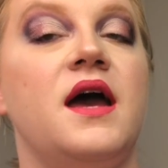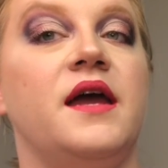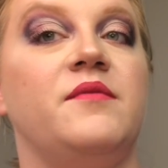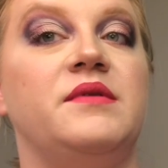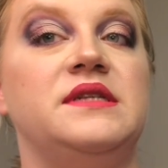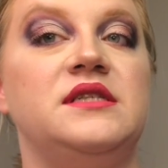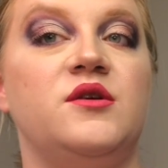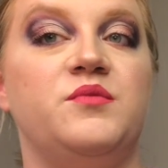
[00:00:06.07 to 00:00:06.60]
I've
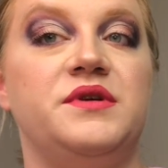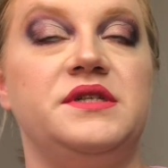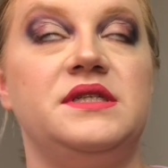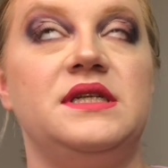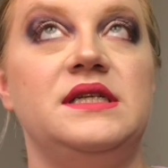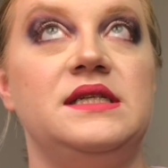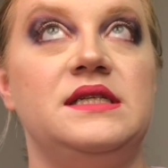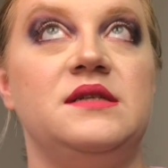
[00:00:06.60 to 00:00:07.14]
been sober
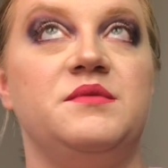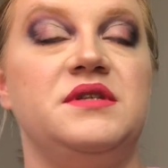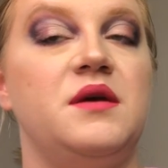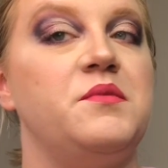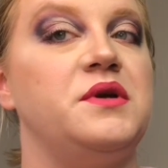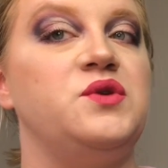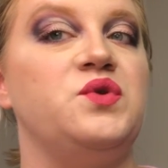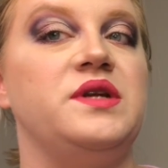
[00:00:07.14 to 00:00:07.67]
since
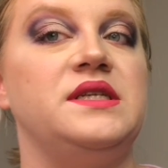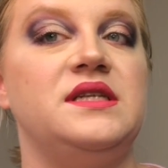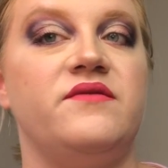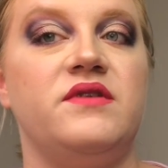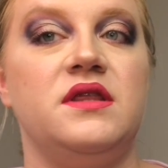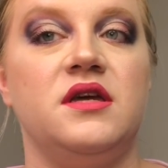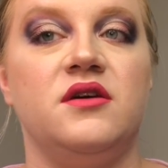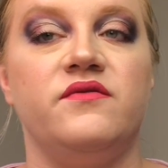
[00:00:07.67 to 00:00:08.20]
September
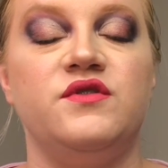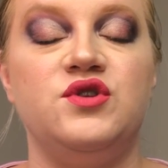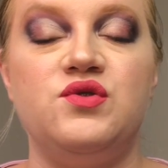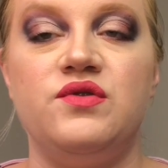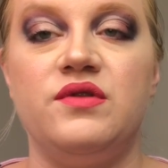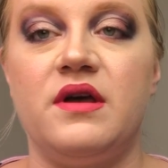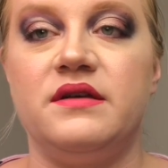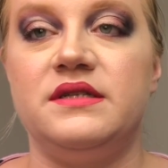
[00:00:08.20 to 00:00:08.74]
27th of
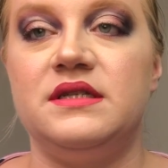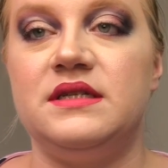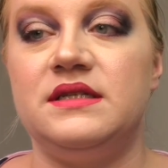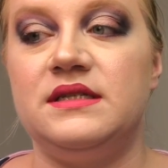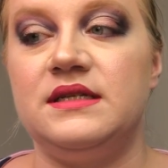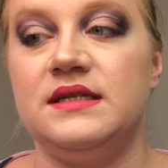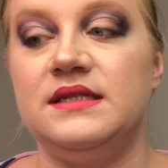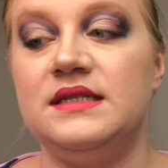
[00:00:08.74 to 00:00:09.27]

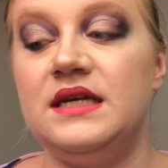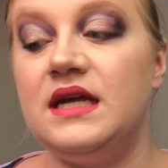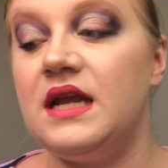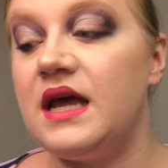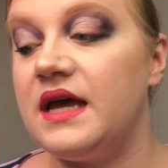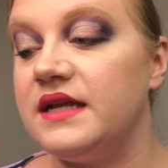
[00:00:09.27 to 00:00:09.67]
2016